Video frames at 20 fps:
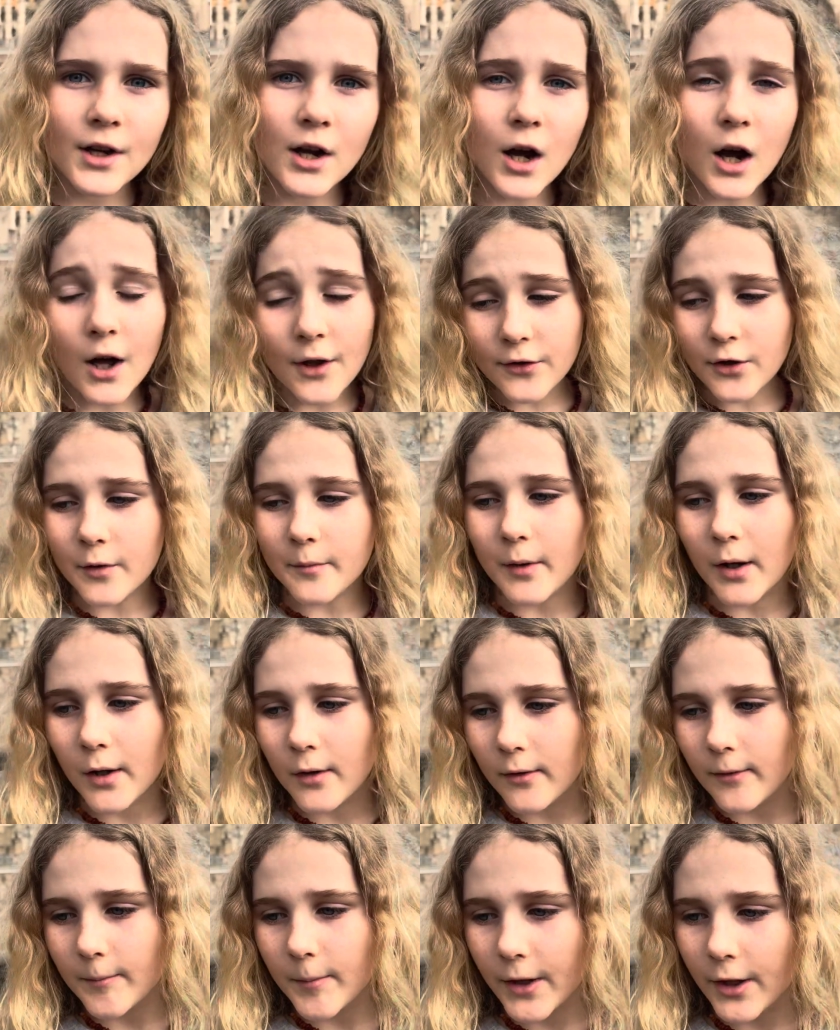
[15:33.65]
Other
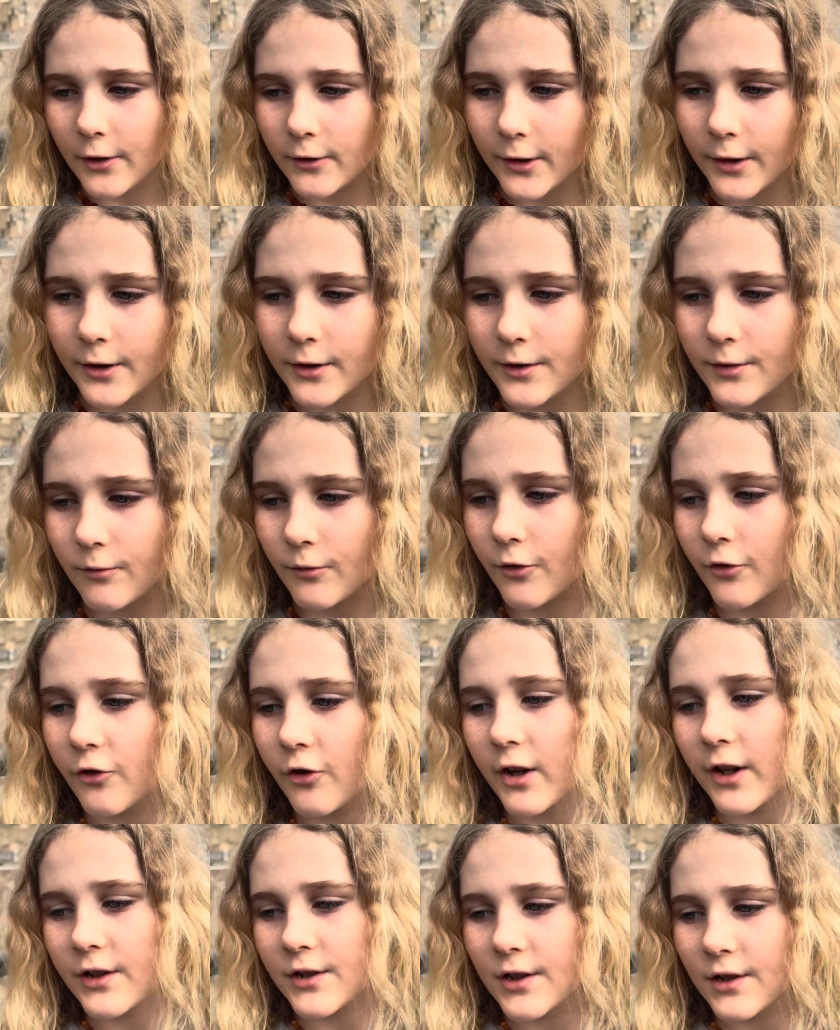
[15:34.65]
barbarians were
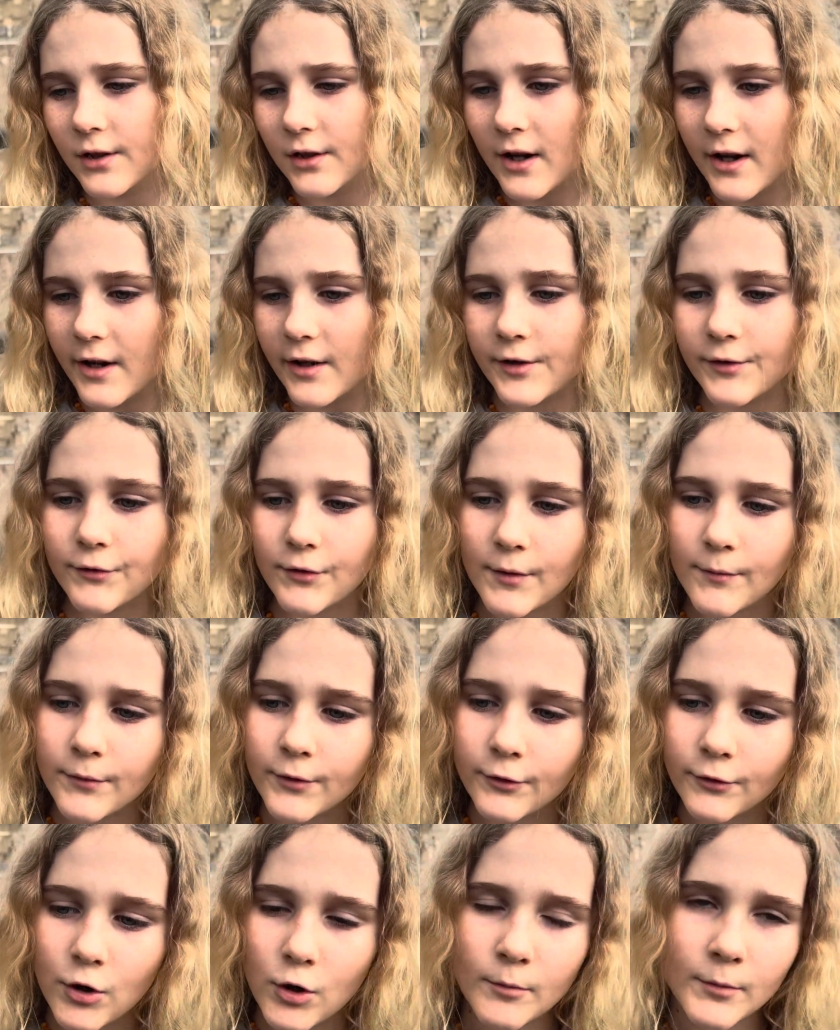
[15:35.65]
granted land from the
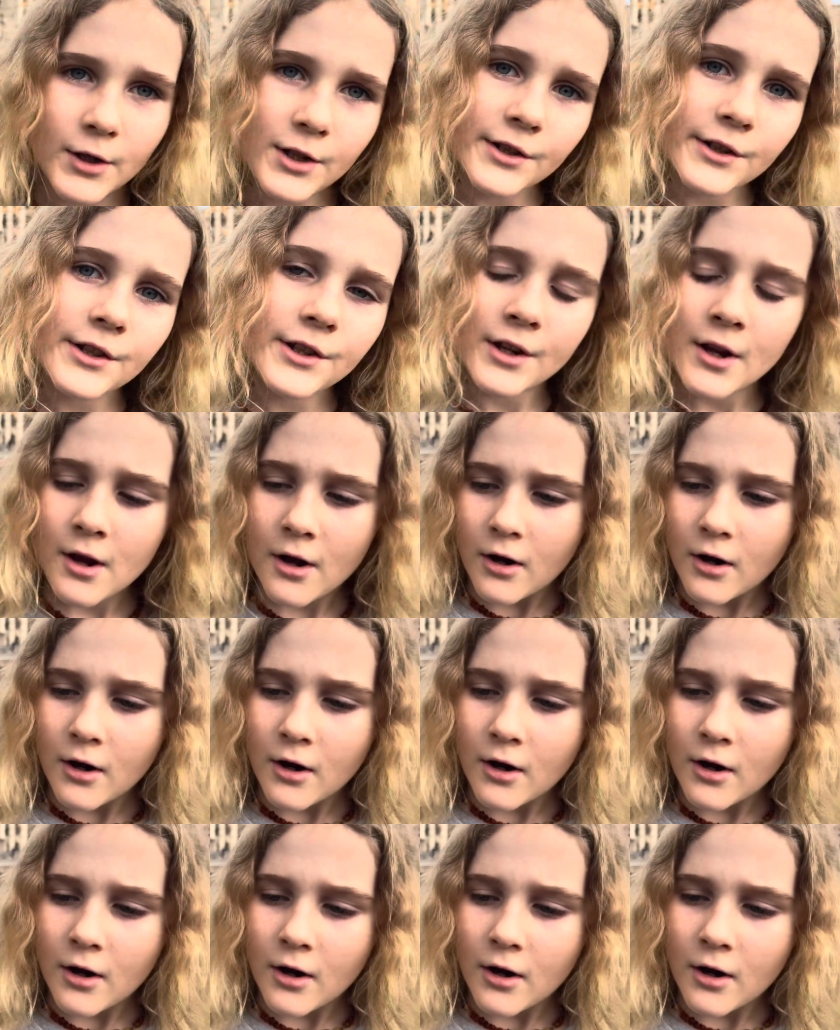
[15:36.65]
Romans.